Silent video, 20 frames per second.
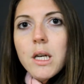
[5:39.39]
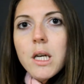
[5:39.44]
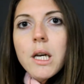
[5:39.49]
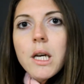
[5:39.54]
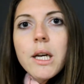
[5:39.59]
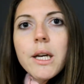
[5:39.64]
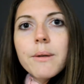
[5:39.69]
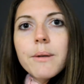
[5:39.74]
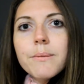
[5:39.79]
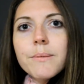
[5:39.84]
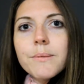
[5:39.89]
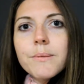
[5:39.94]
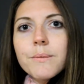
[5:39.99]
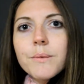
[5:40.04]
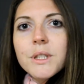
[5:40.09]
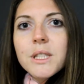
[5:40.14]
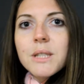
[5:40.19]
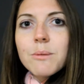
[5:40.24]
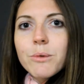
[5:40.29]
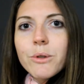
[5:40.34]

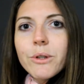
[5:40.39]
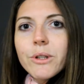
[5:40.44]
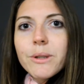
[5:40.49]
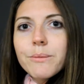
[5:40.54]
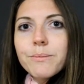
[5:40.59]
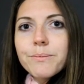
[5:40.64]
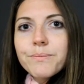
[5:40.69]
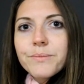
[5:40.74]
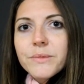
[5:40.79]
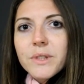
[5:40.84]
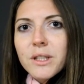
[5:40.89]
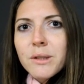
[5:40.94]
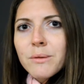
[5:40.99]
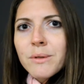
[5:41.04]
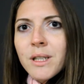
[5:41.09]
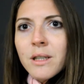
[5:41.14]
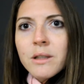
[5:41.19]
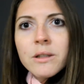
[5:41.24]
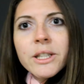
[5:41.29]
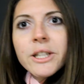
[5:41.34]
When she bought them, and she
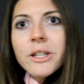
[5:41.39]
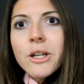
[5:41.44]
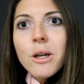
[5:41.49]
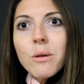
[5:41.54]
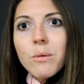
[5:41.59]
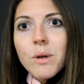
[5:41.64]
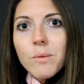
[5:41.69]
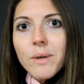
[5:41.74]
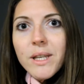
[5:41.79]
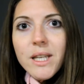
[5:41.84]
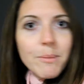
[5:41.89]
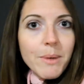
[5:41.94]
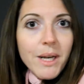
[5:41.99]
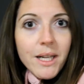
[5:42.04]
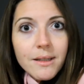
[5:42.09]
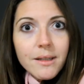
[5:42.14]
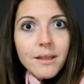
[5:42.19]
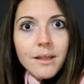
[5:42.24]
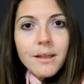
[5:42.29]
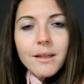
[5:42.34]
was like, oh, you know, well, when you're
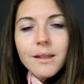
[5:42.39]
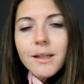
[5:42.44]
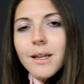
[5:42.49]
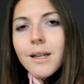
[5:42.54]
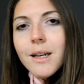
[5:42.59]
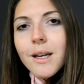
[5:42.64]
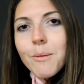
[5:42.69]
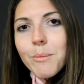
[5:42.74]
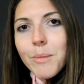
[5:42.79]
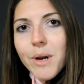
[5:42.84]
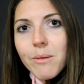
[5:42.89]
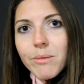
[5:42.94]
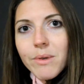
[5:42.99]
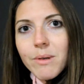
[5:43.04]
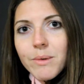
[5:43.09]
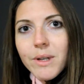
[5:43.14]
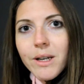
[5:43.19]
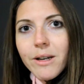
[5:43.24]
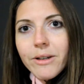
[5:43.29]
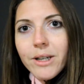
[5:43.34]
better, blah blah
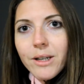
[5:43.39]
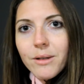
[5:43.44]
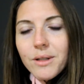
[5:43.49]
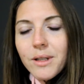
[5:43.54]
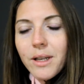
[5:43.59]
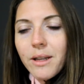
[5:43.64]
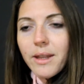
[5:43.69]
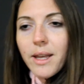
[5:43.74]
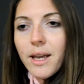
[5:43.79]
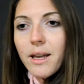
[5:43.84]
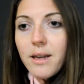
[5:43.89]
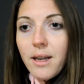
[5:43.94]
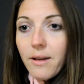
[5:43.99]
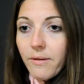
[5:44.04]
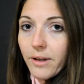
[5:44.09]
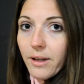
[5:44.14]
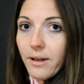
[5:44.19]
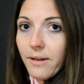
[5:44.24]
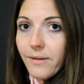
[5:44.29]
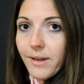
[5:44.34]
blah, and I was like, they are
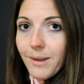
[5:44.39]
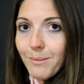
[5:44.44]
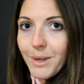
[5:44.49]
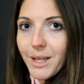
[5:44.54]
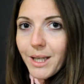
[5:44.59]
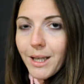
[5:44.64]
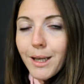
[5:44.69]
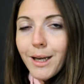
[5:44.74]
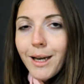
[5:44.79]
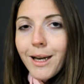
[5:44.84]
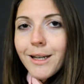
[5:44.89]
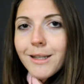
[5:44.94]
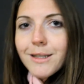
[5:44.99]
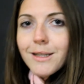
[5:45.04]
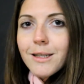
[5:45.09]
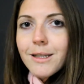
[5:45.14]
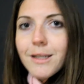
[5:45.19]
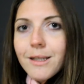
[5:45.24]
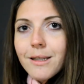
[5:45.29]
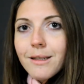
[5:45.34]
never gonna fit me.
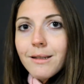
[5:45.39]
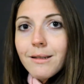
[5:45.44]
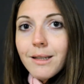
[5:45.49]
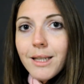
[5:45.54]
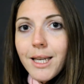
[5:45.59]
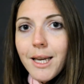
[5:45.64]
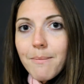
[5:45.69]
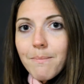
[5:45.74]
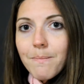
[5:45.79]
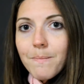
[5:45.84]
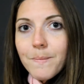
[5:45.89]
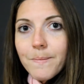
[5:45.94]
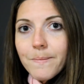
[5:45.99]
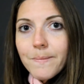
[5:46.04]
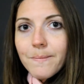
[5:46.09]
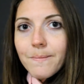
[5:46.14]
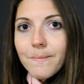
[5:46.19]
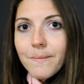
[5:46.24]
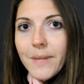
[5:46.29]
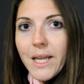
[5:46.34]
And yep,
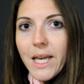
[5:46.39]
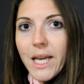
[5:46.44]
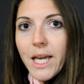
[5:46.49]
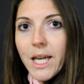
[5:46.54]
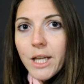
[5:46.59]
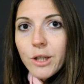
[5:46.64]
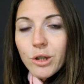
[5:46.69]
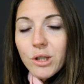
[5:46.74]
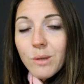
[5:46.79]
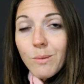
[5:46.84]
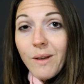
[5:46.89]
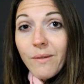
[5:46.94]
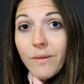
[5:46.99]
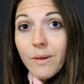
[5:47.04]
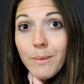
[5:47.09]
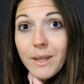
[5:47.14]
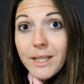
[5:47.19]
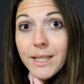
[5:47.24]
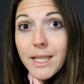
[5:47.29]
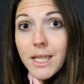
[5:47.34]
they just about
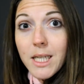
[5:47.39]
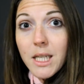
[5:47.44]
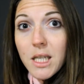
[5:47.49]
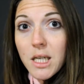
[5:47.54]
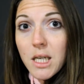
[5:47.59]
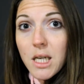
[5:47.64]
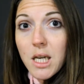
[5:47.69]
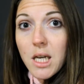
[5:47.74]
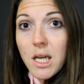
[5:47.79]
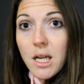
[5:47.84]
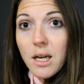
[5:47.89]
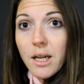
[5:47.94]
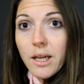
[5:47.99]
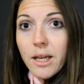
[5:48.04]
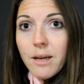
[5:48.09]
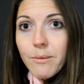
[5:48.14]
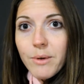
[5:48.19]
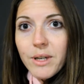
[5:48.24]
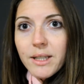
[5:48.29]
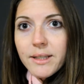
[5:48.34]
fit me today.
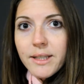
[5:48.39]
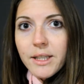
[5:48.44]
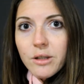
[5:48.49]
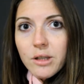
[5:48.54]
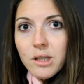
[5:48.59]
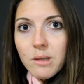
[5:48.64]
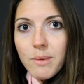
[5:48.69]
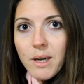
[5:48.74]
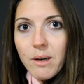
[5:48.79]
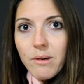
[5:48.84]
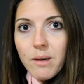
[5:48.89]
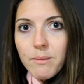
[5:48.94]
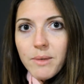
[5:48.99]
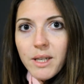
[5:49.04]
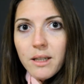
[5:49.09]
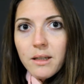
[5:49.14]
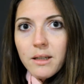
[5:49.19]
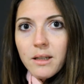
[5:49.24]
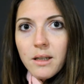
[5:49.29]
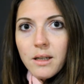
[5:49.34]
Like when I say just about, I
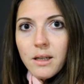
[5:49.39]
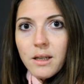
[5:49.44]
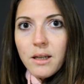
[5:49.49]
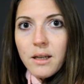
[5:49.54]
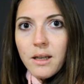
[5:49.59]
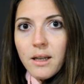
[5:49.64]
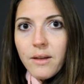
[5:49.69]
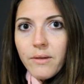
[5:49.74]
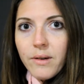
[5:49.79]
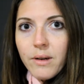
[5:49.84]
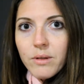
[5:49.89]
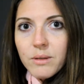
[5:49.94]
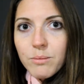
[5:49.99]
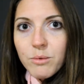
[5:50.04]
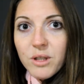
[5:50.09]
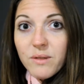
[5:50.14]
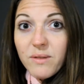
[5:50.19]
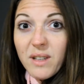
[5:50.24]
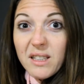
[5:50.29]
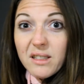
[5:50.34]
mean if I was
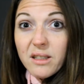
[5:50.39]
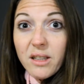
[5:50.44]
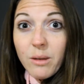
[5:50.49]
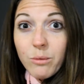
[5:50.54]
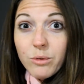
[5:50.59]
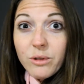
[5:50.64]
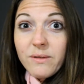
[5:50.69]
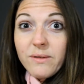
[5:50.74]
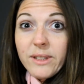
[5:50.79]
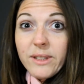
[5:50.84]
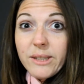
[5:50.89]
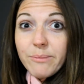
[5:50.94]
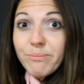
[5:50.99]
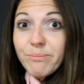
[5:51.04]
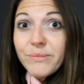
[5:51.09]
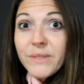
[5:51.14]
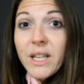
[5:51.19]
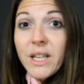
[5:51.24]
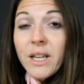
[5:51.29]
much fatter they wouldn't fit.